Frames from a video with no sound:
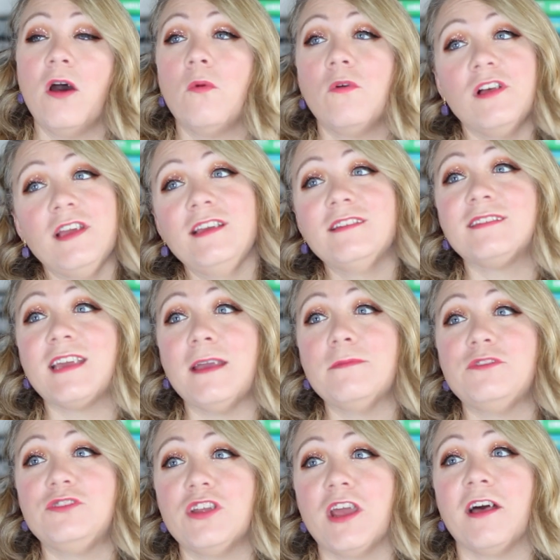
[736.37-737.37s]
Well, he
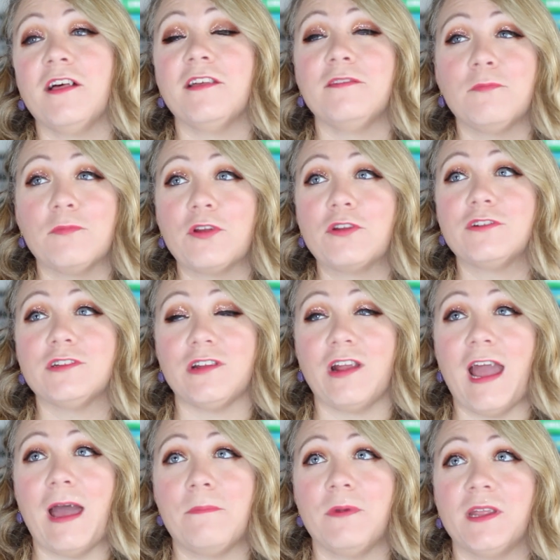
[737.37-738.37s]
escapes jail and murders are
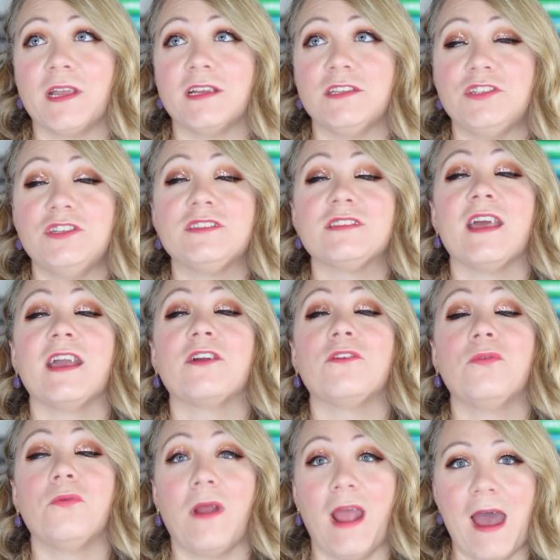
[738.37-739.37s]
happening, and she's like,
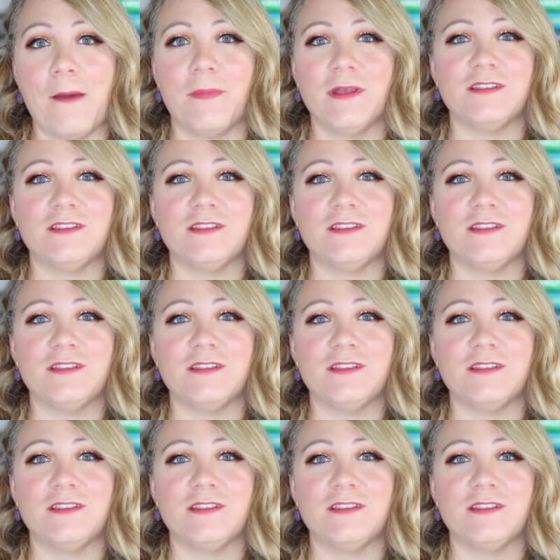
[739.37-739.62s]
crap.